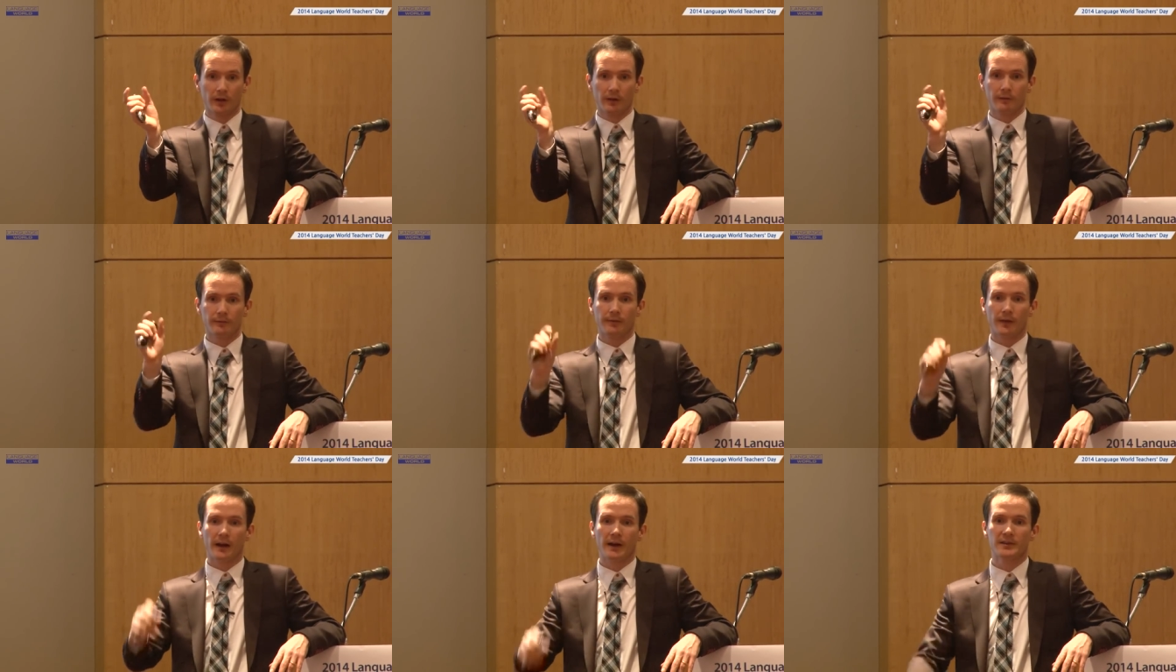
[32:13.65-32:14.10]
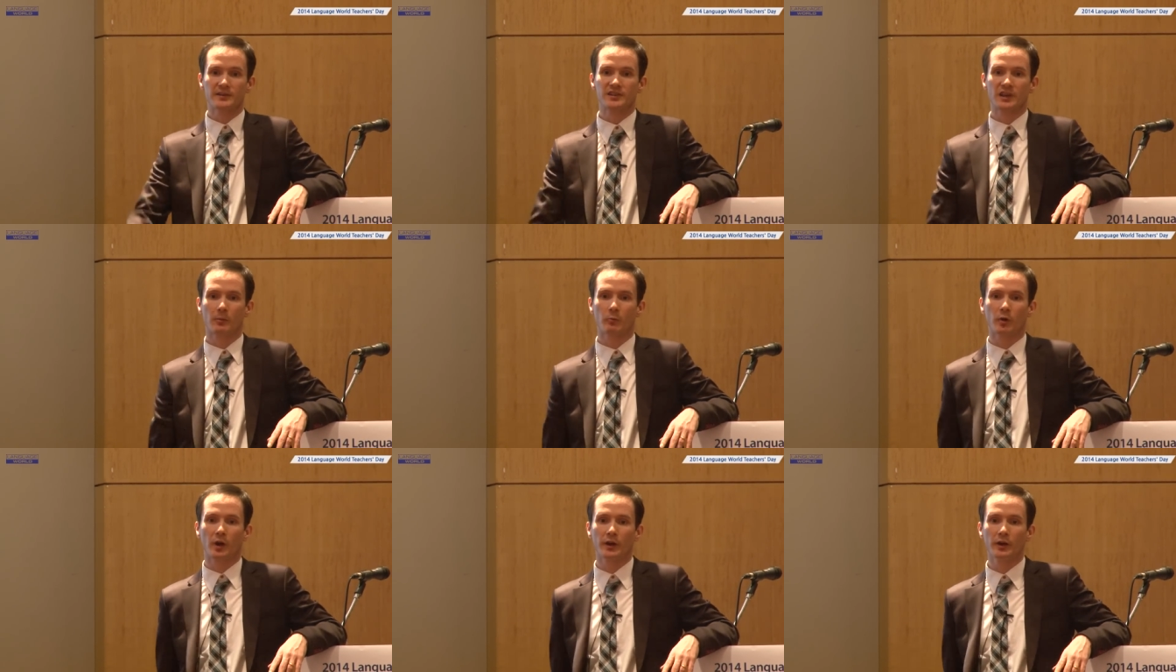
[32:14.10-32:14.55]
Find
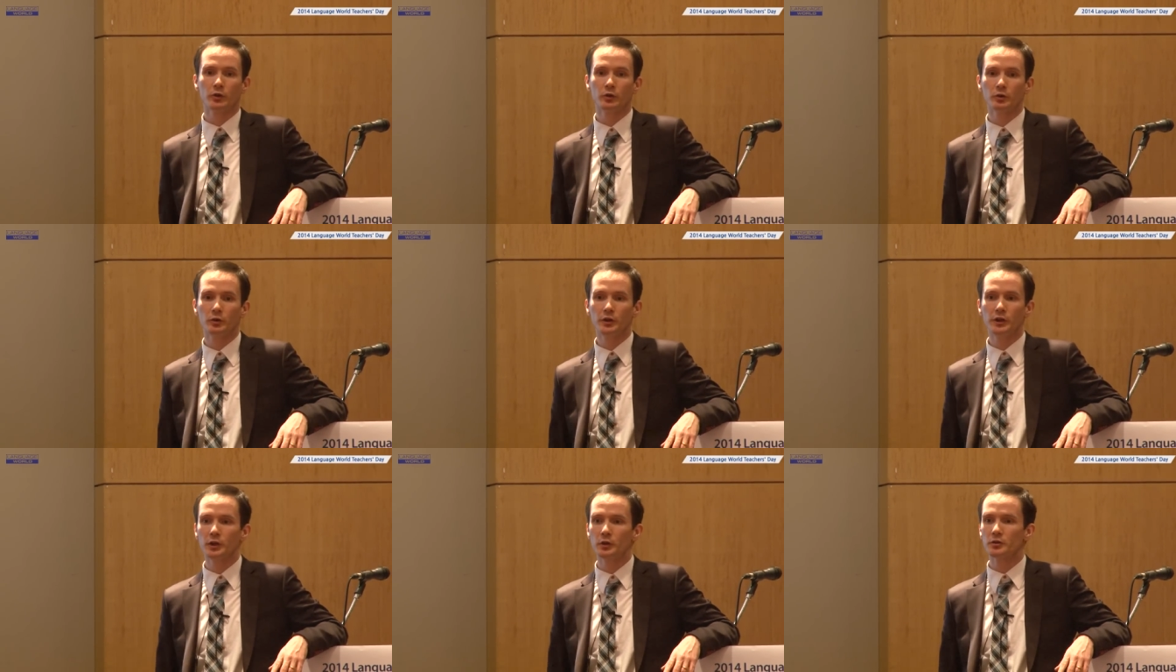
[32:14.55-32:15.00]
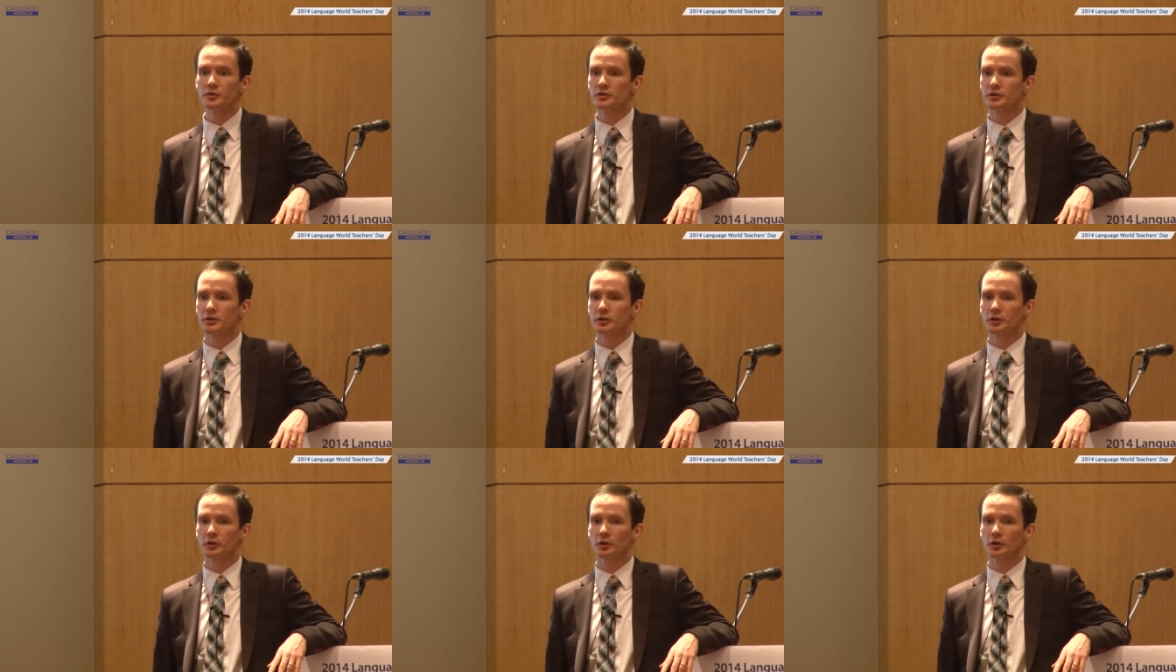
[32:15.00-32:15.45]
someone who used
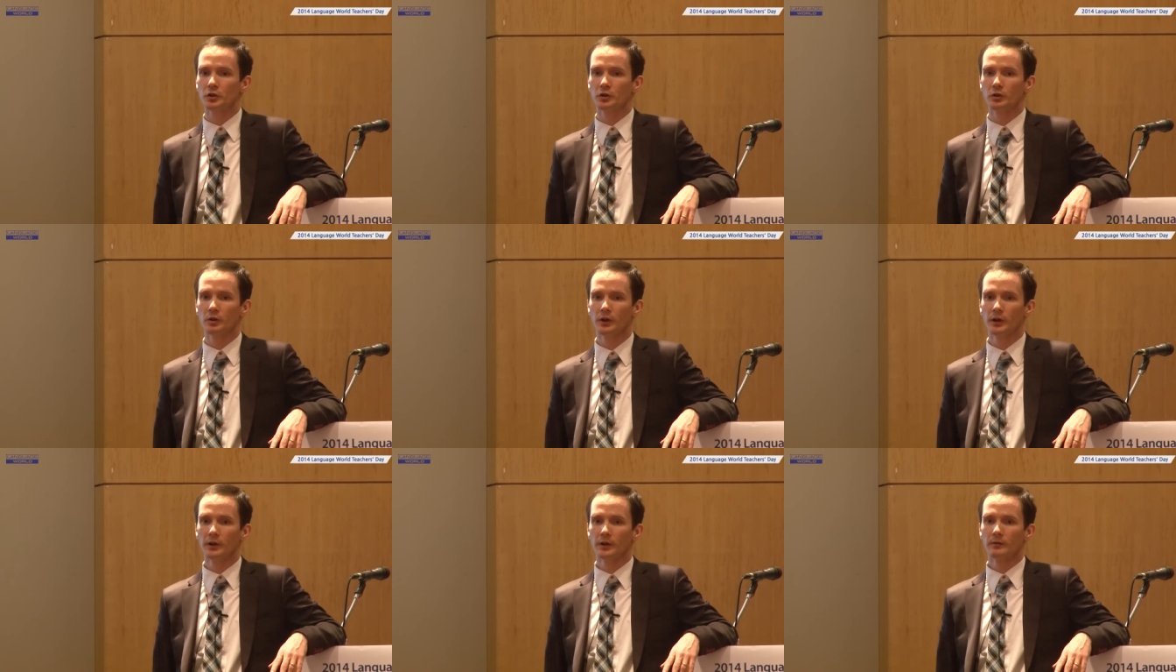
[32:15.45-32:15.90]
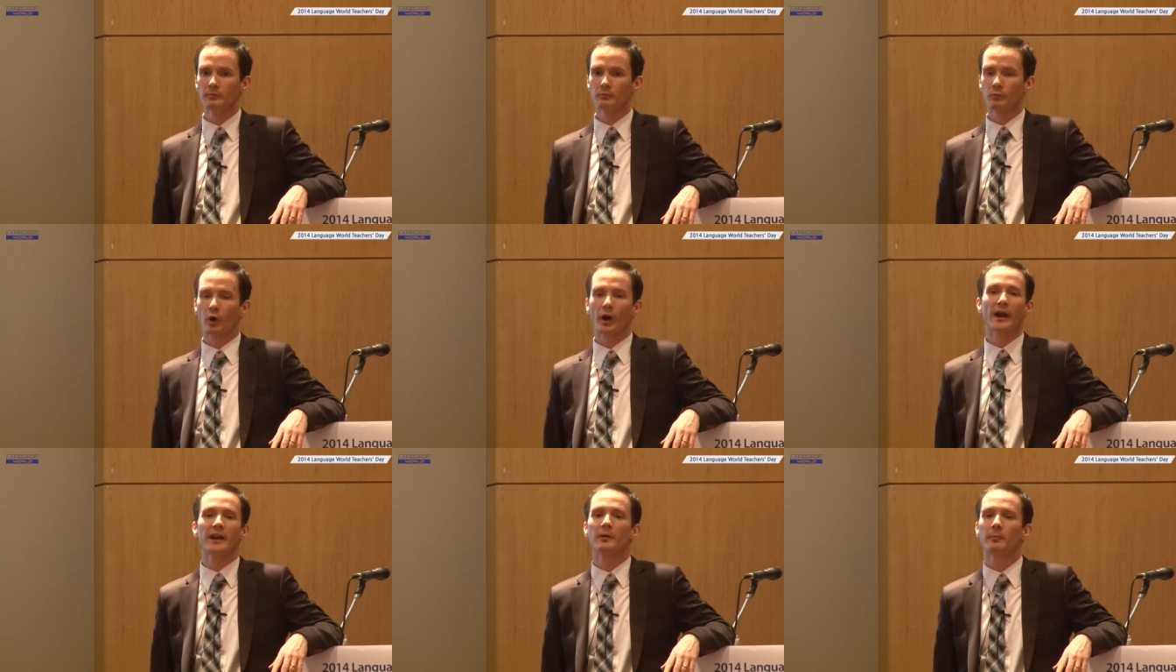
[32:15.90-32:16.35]
to
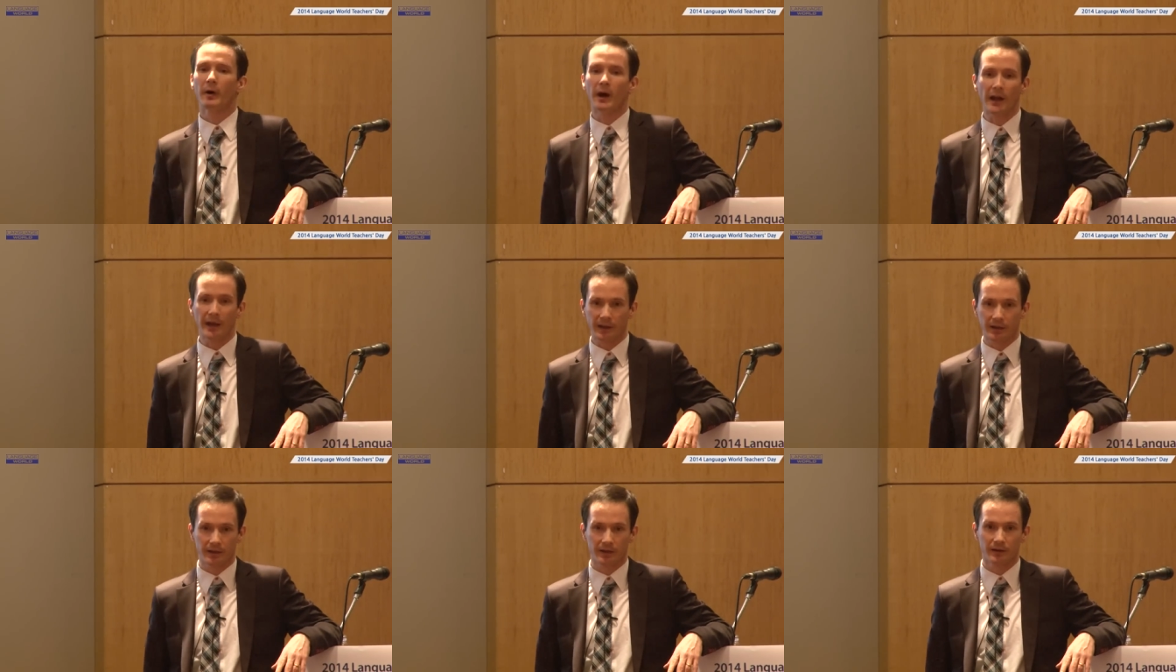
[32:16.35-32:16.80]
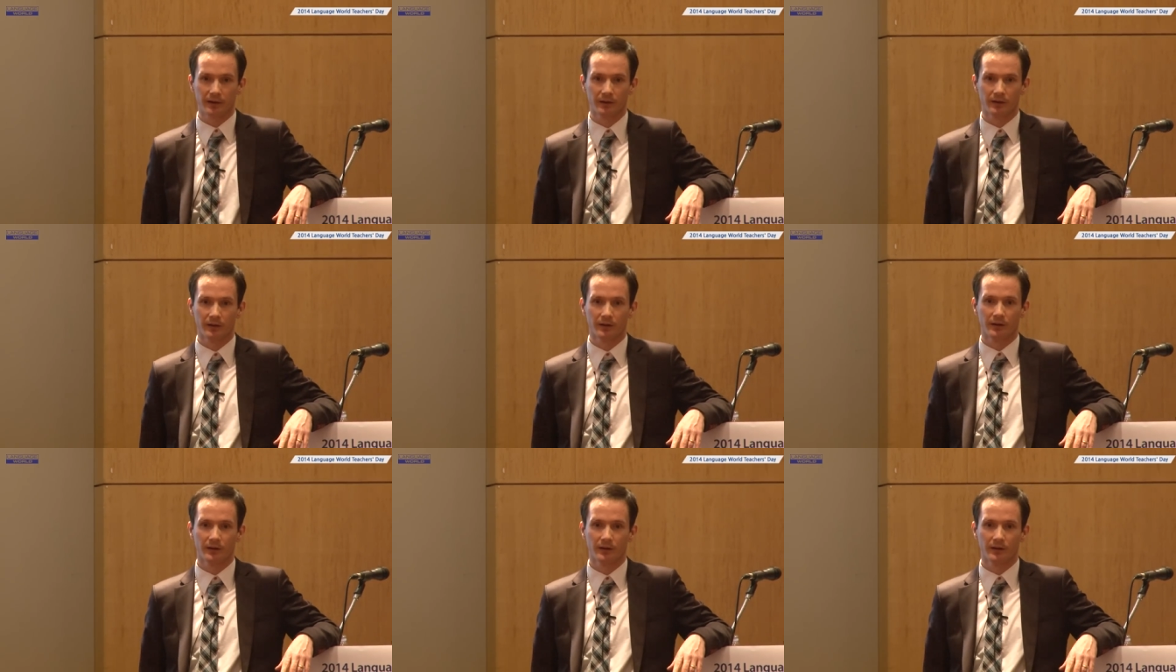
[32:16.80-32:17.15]
ride a bike.